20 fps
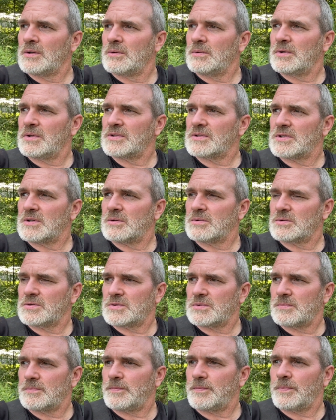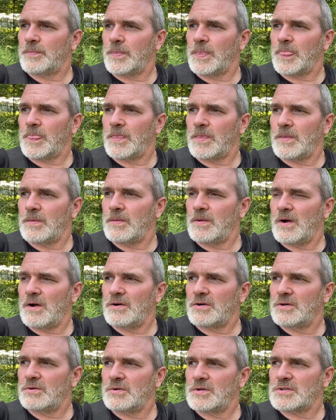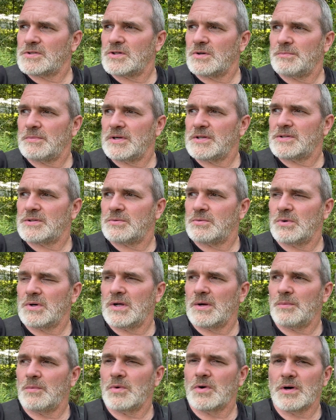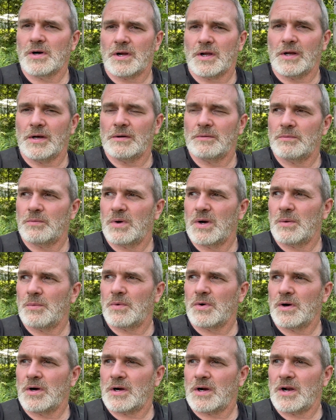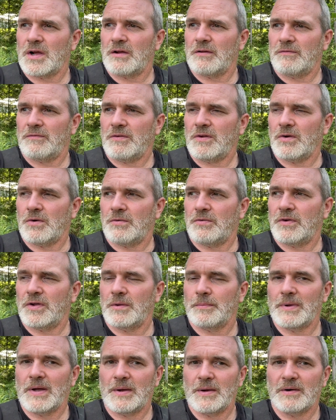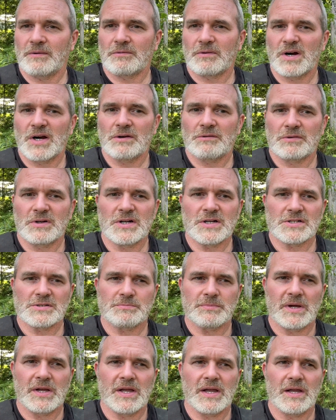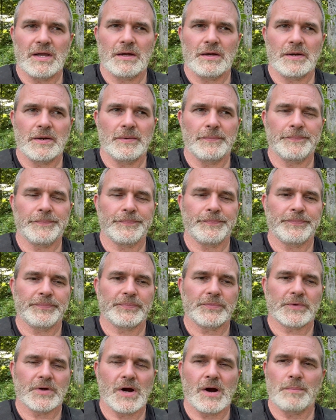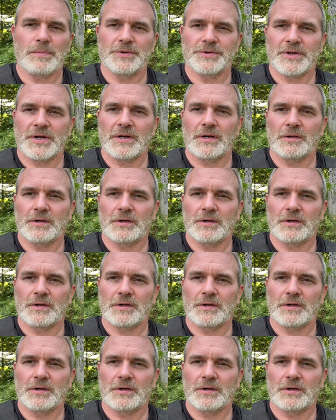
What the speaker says: It's not doing it so much when I'm working. When I'm working, I feel my right wrist, my carpal tunnel